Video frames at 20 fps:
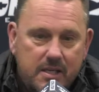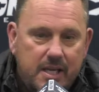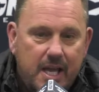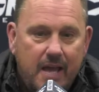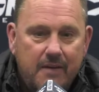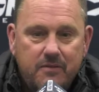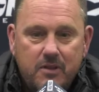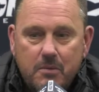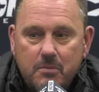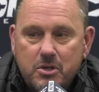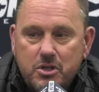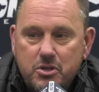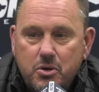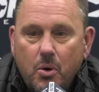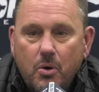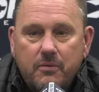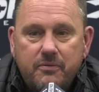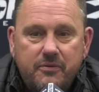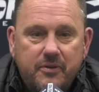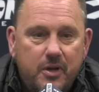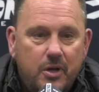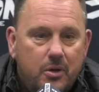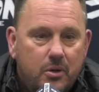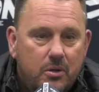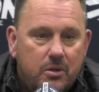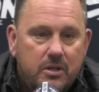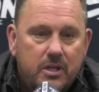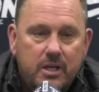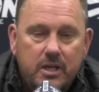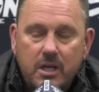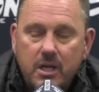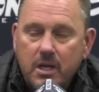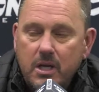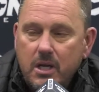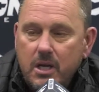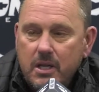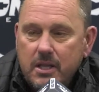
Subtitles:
and gave them a short field, and